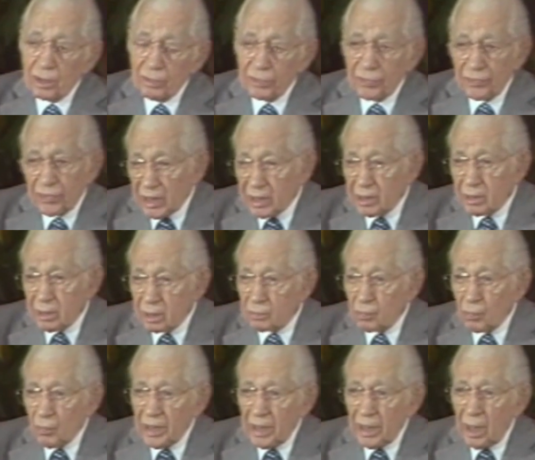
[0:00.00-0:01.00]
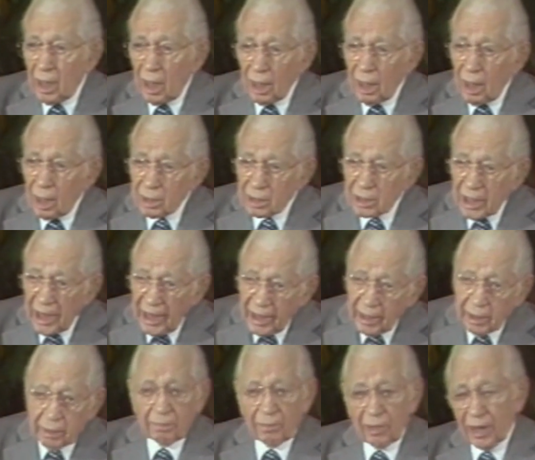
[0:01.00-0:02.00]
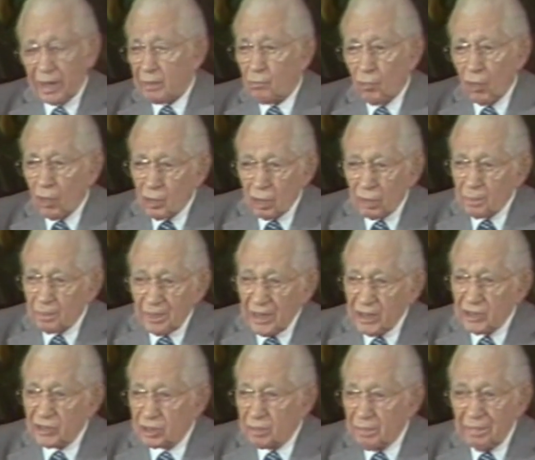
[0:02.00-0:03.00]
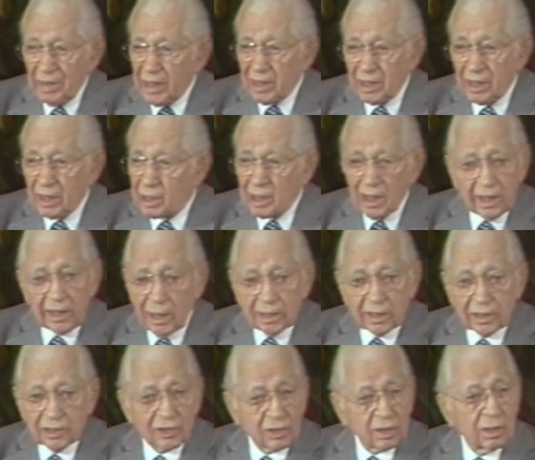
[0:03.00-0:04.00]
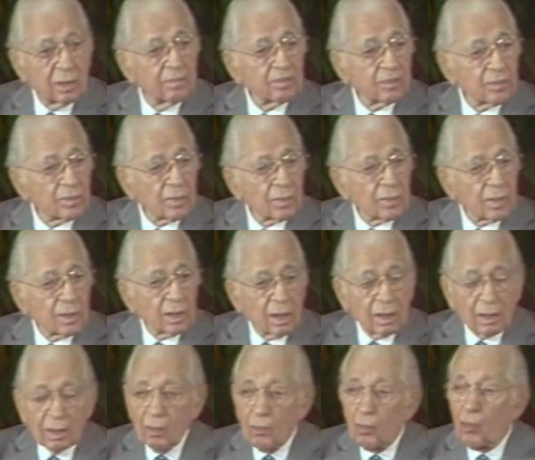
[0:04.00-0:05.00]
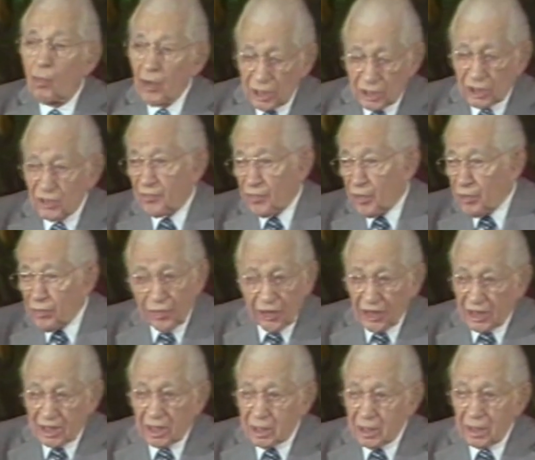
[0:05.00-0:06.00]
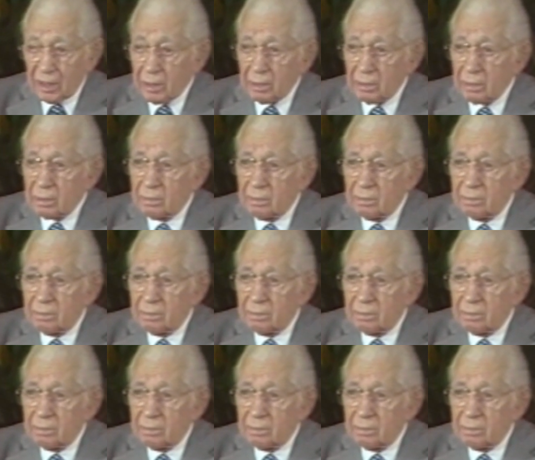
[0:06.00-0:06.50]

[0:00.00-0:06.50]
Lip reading: To think that we can bring world peace immediately is wishful thinking.